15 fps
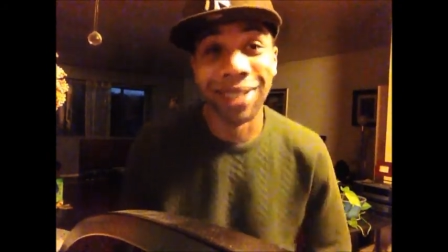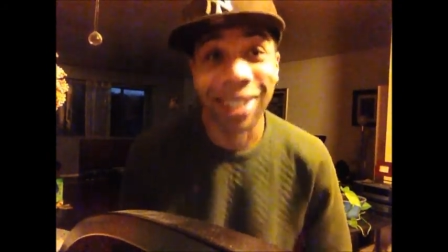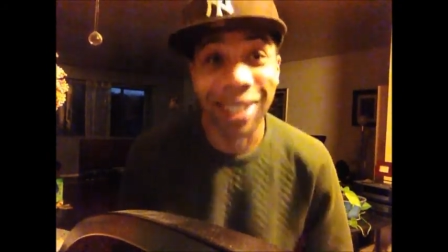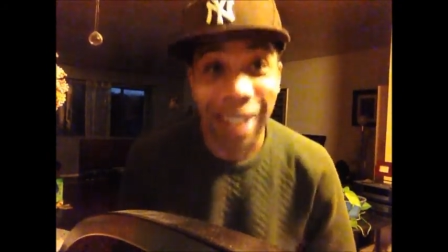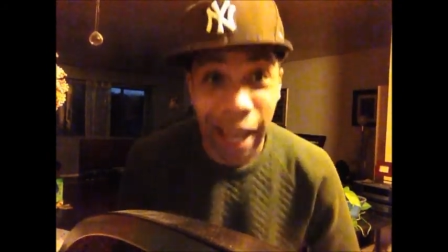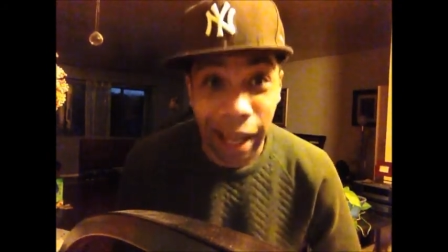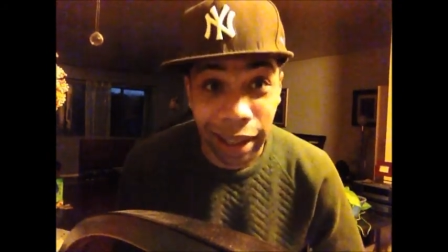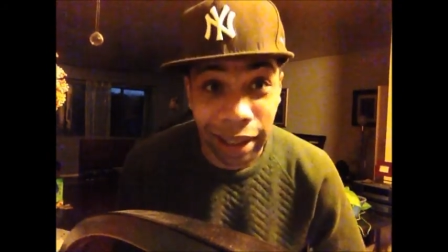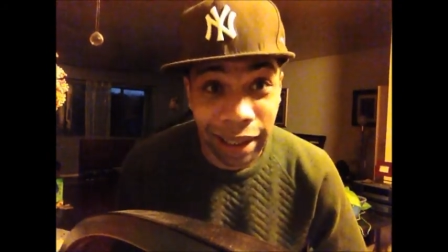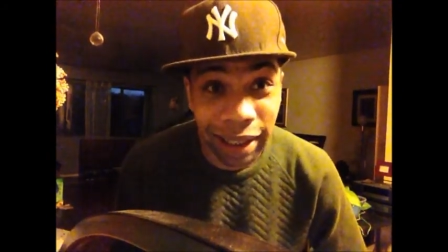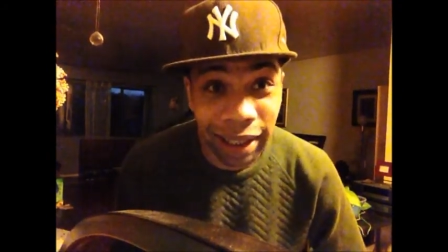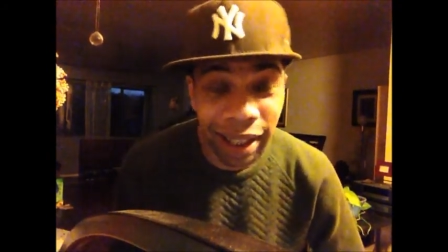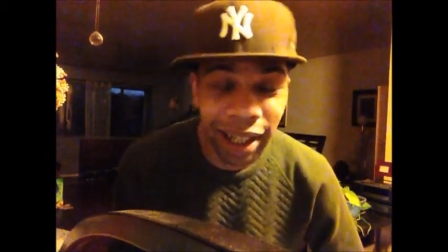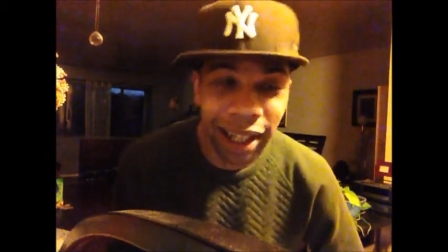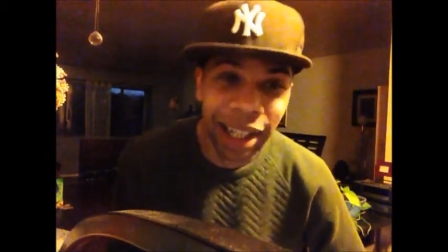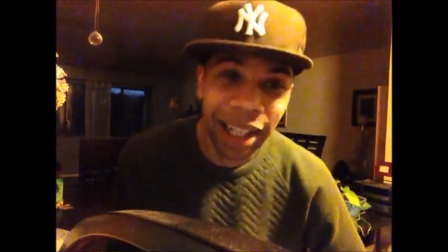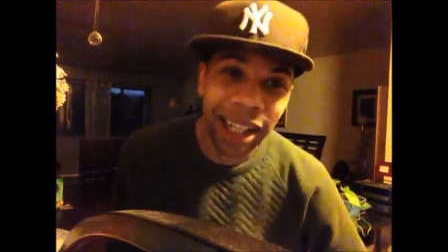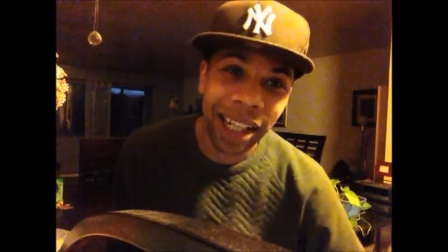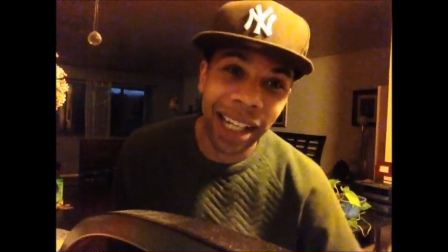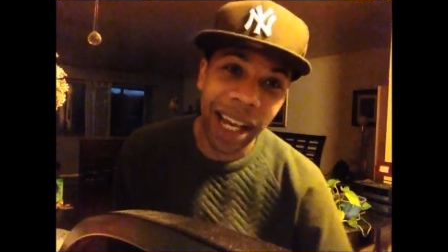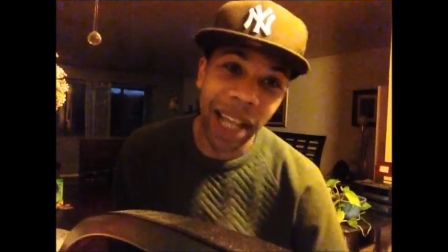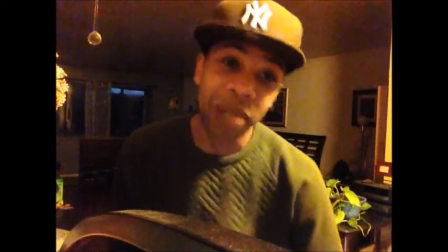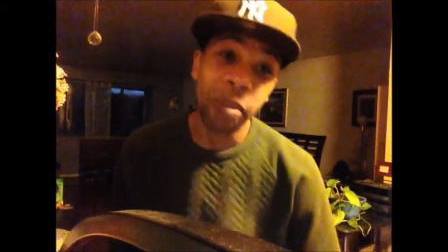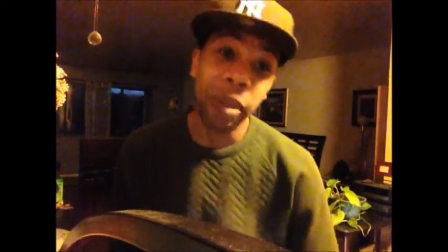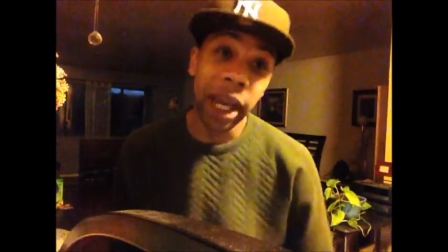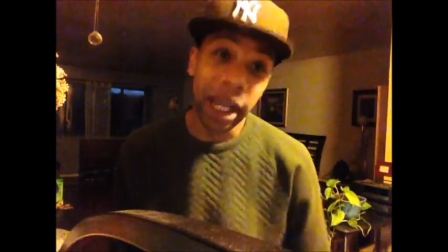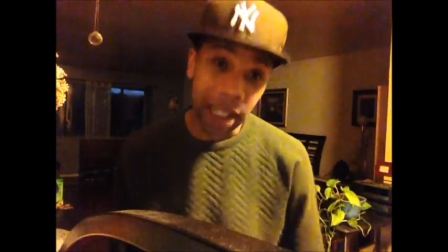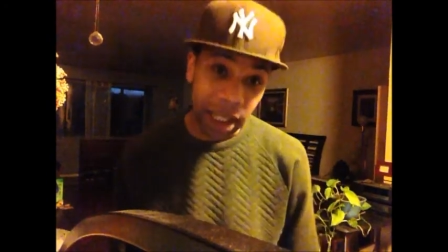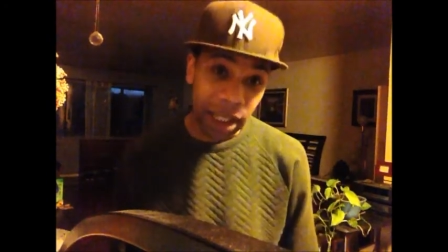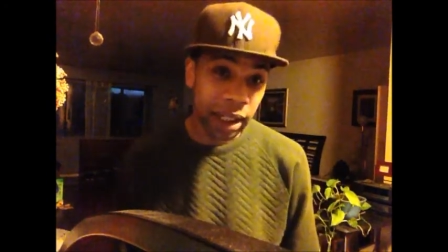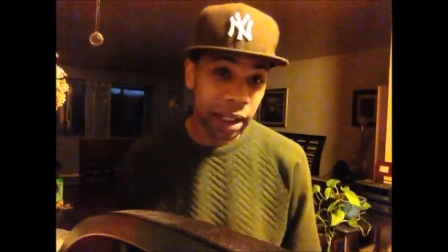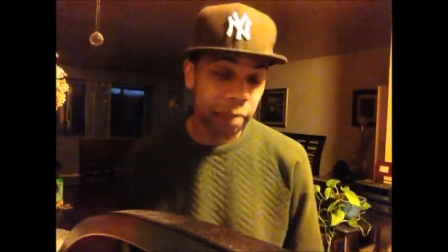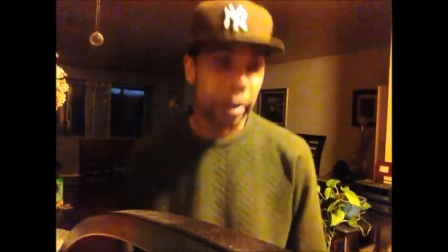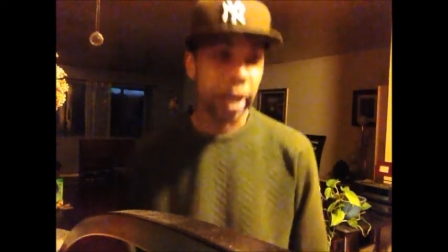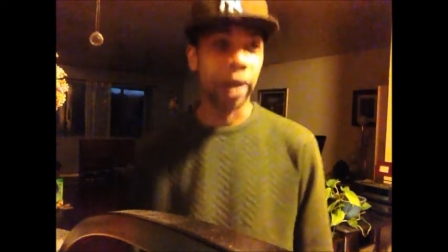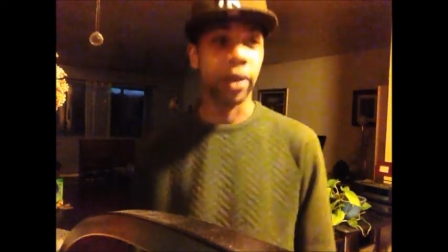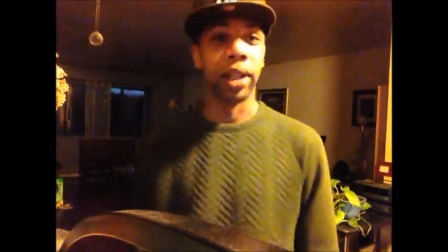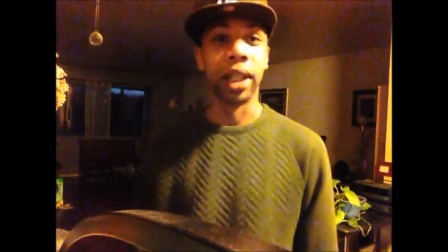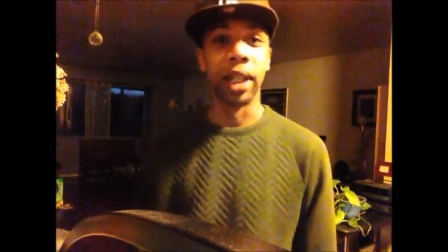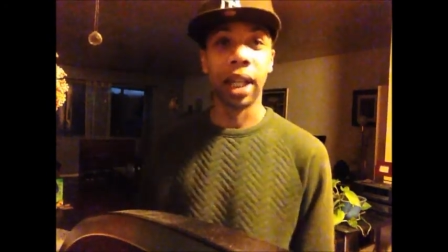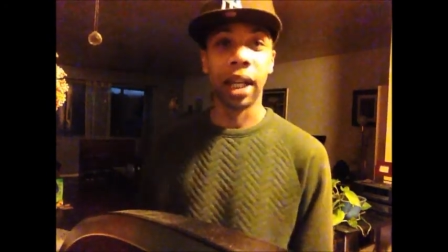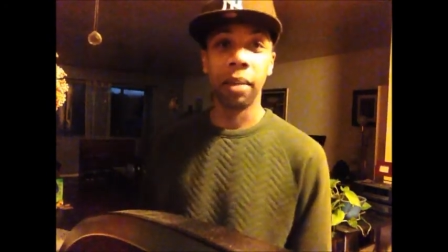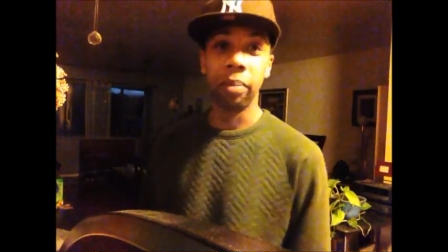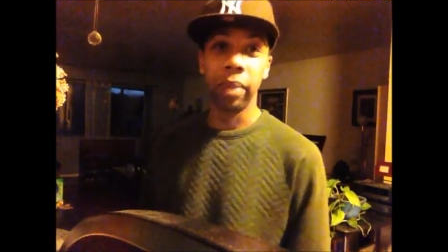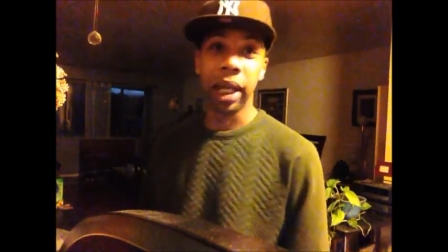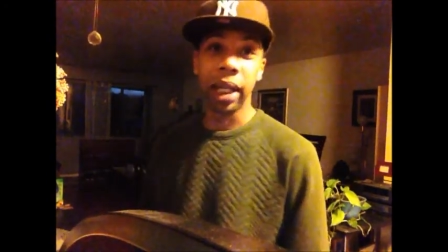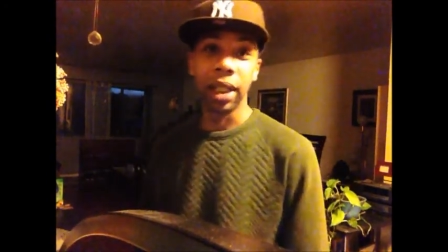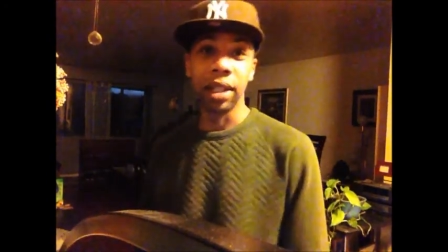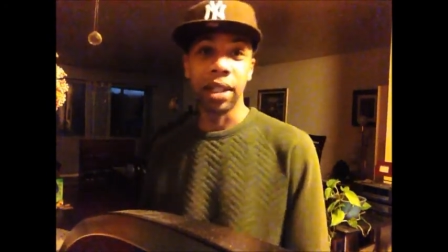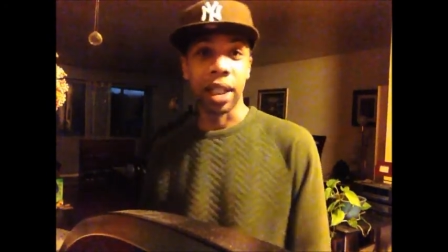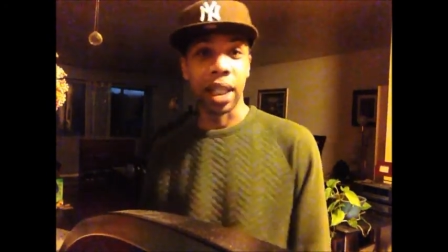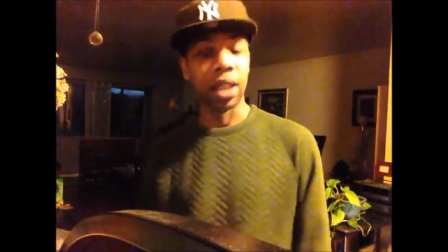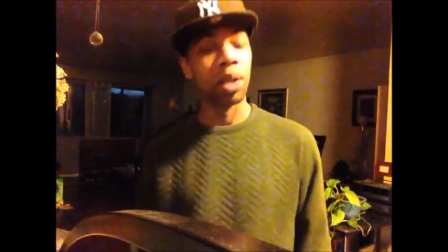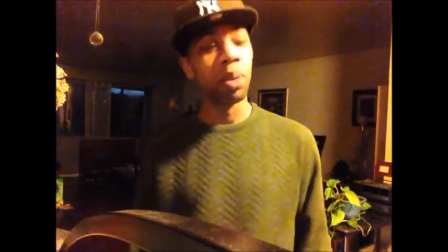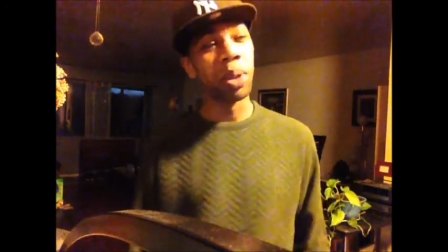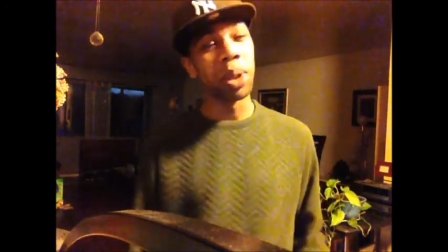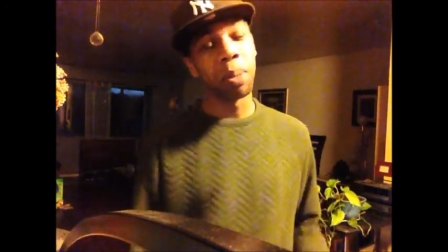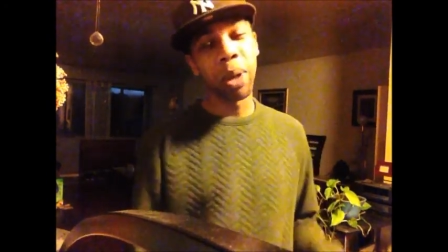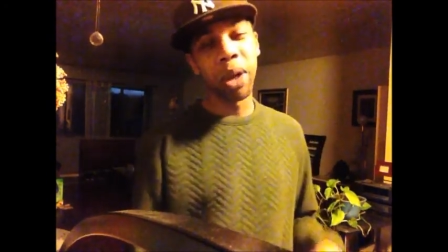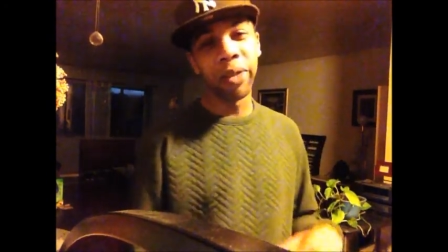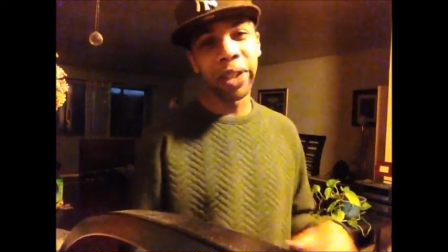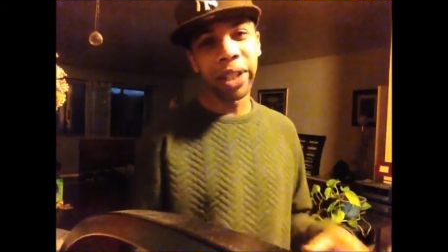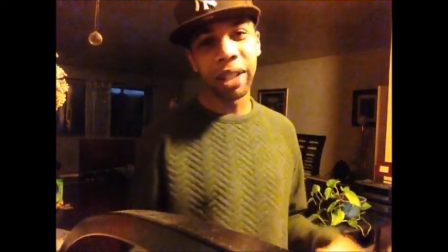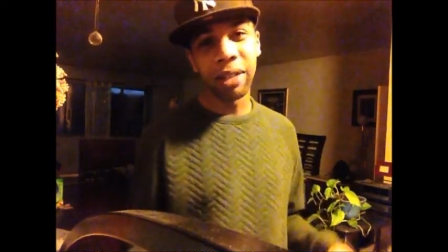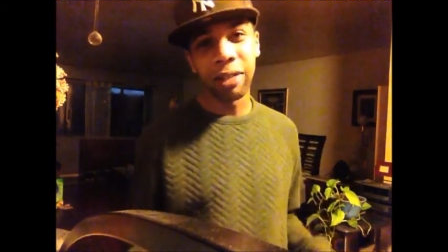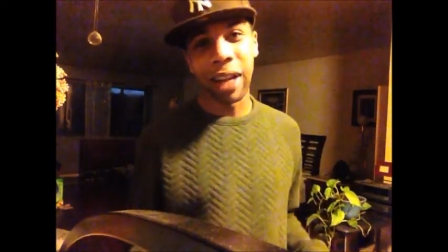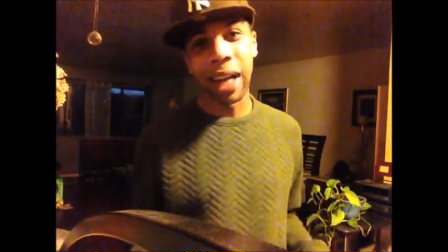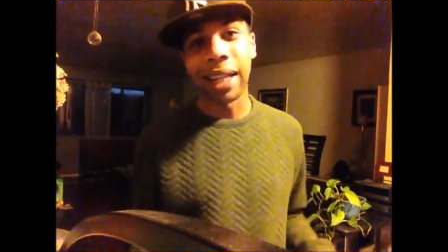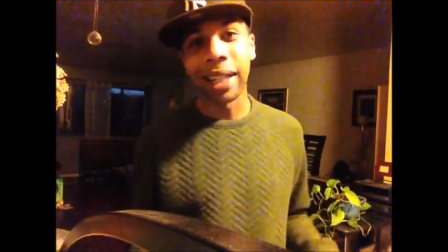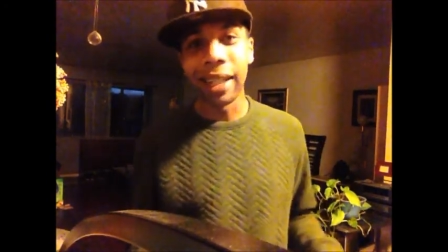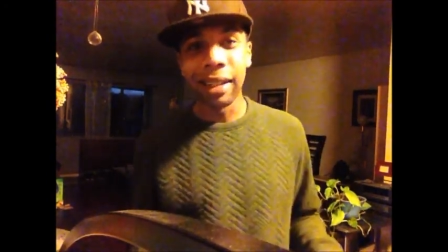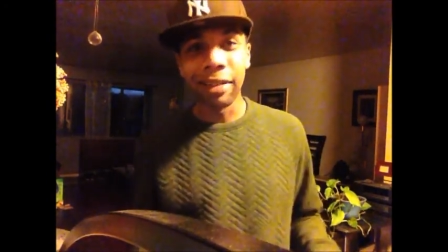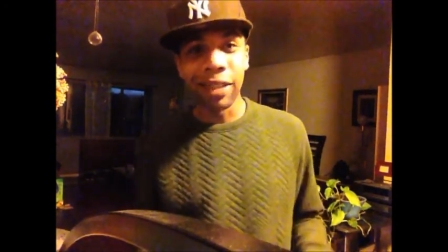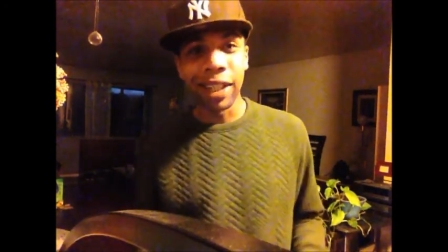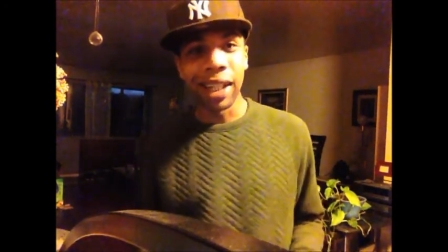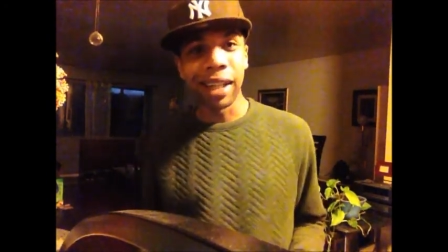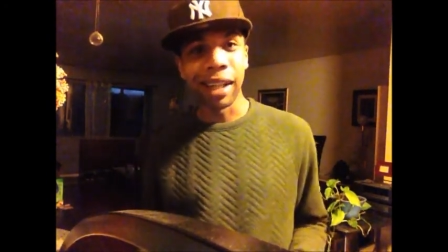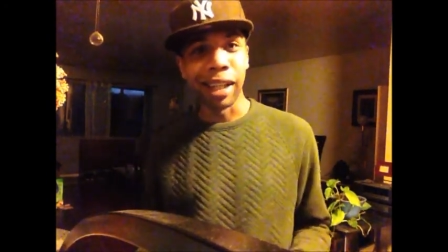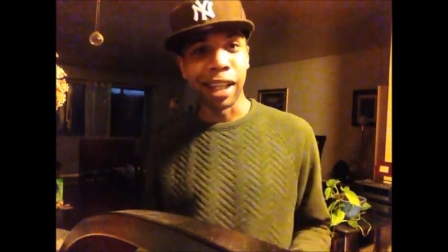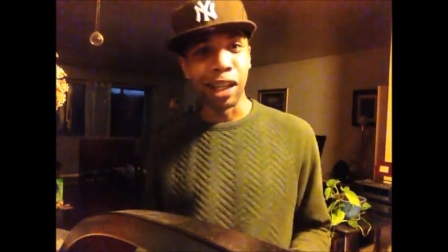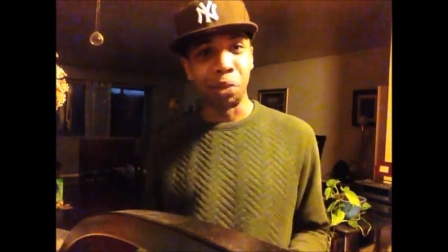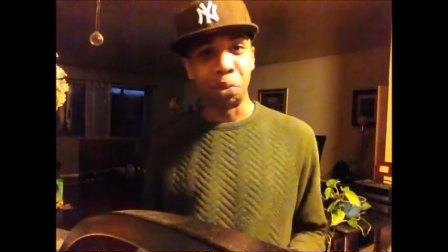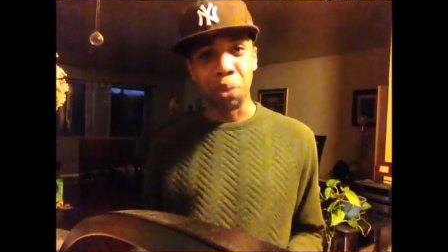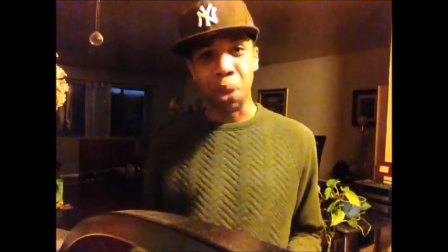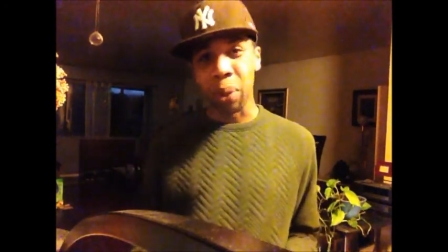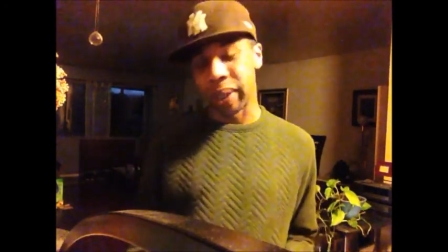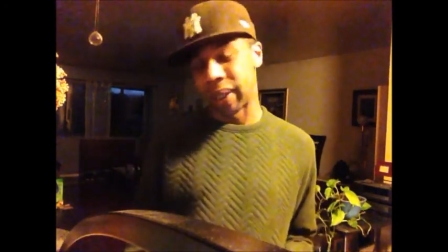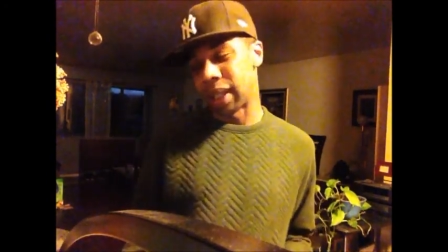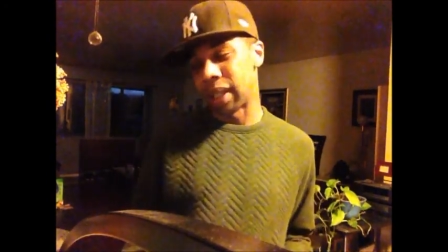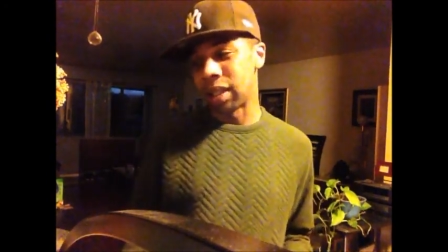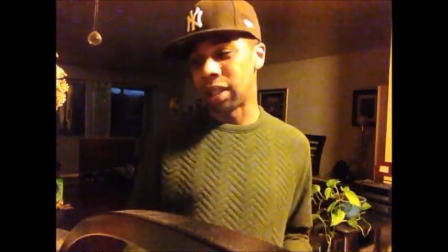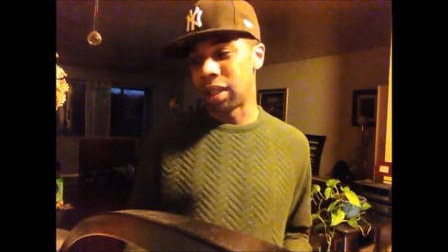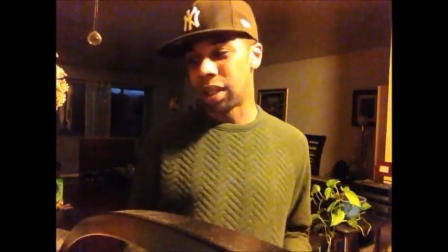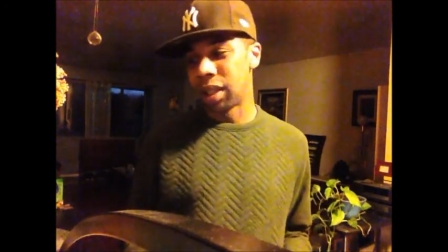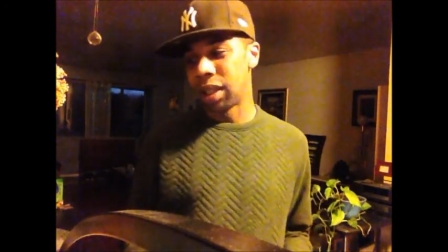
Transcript: Sally. He asked Betty about it, and Betty says it was a perfectly fine evening, and he ruined it